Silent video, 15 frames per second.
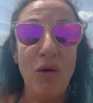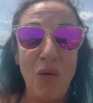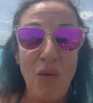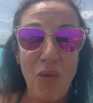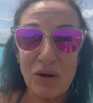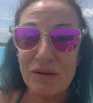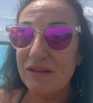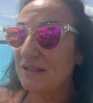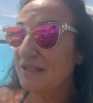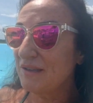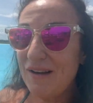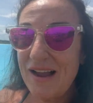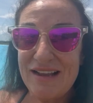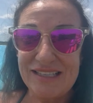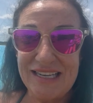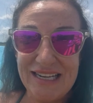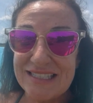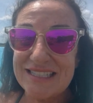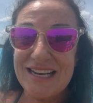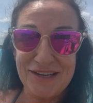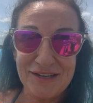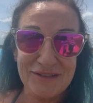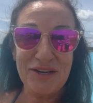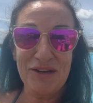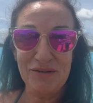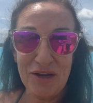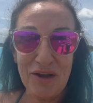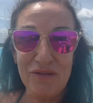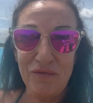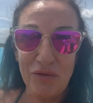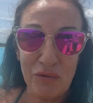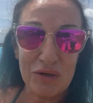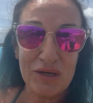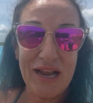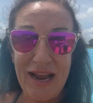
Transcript: or the surrounding San Antonio, Florida